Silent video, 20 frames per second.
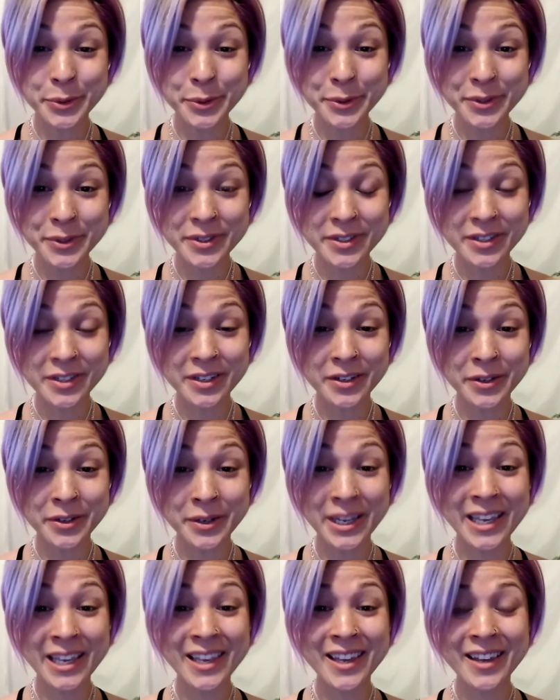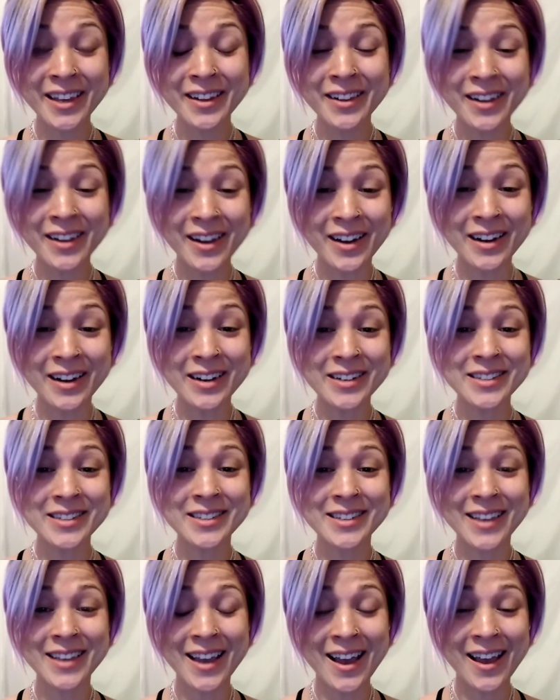crystals to heal our
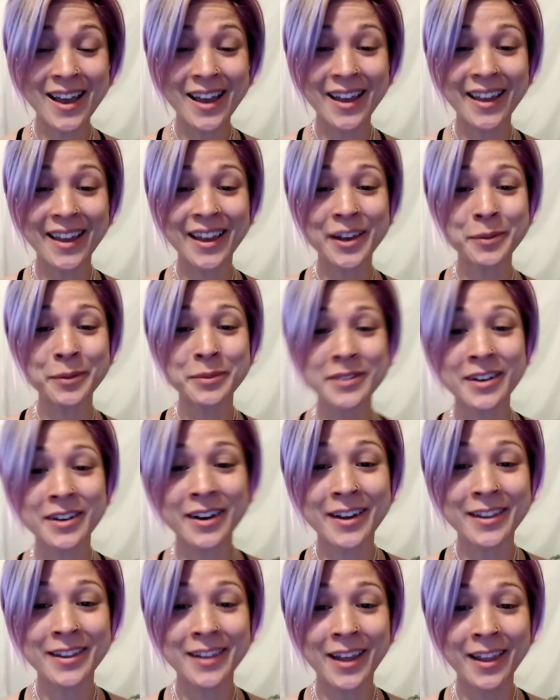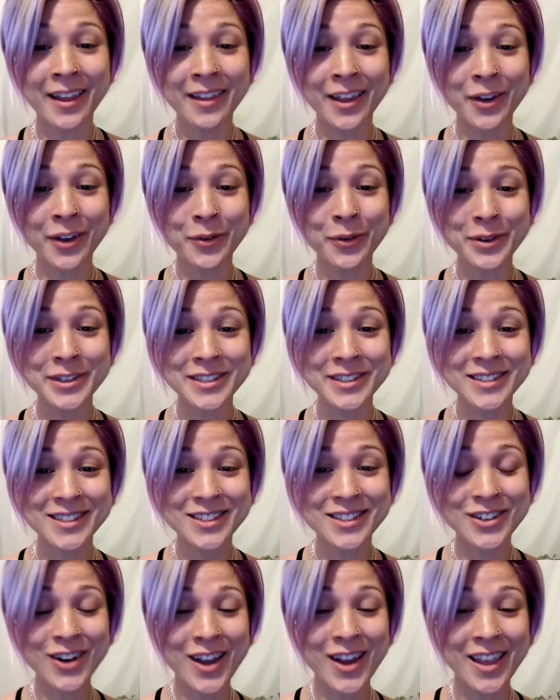sky. I'm sorry, light language is
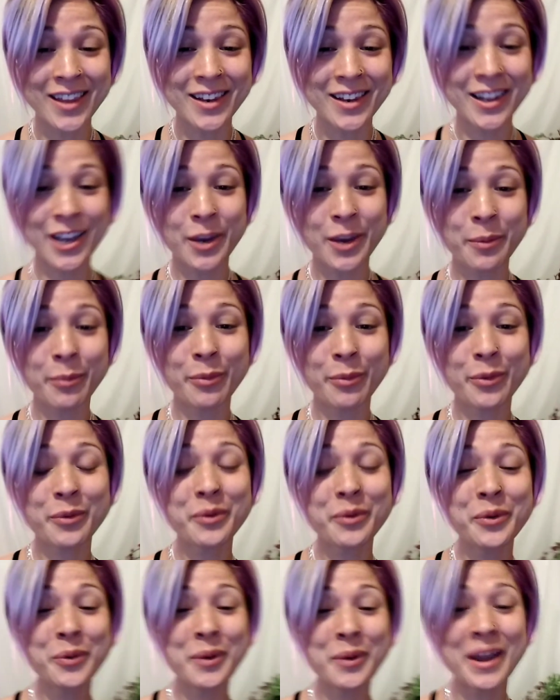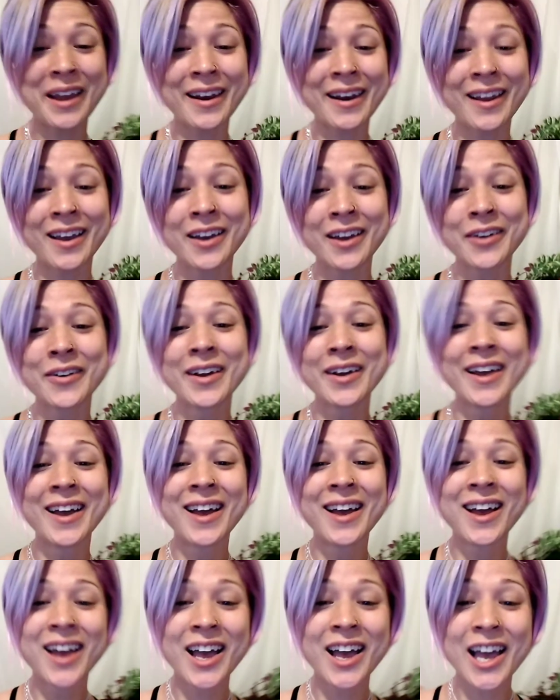trying to come through right now.
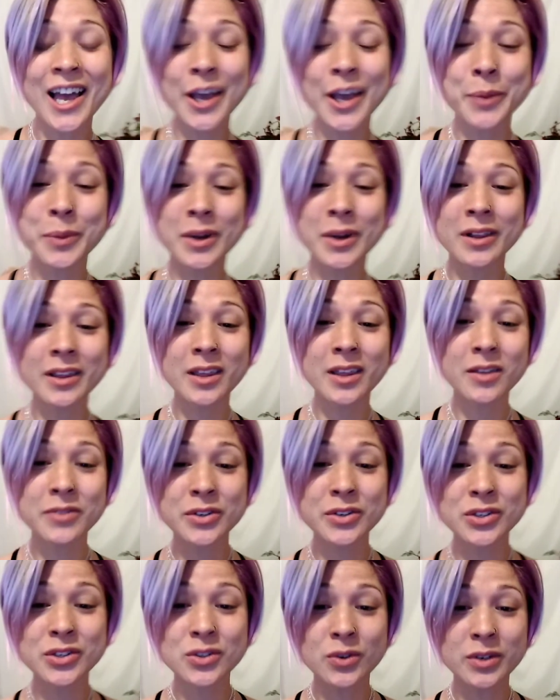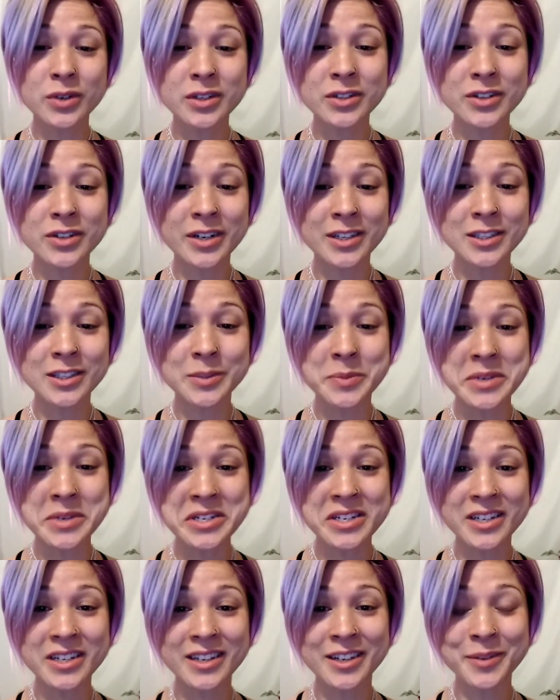I'm going to leave a short
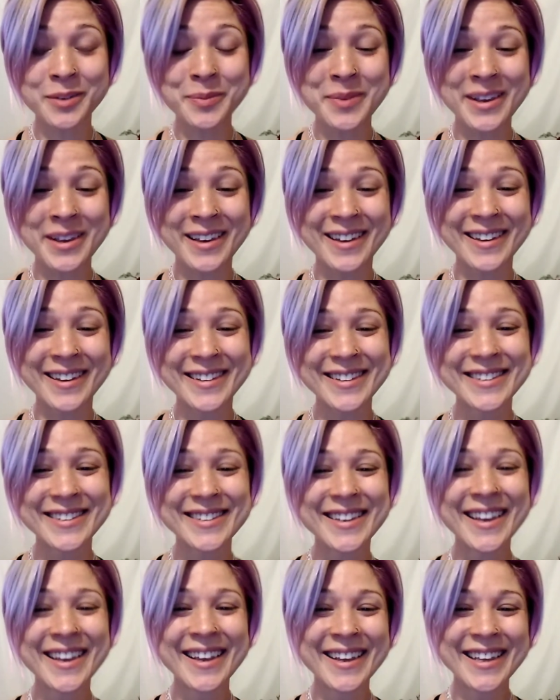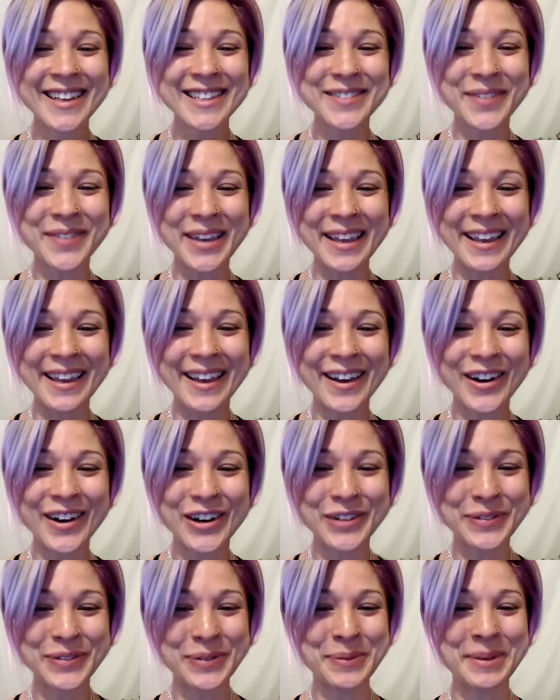transmission because it's making it
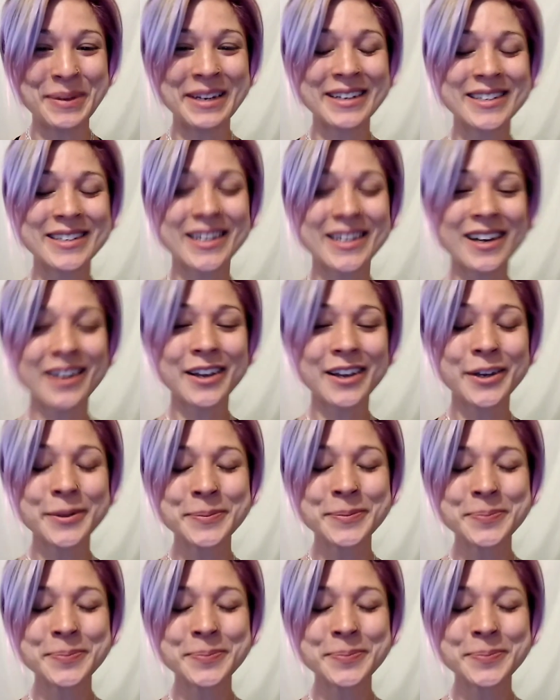hard for me to talk.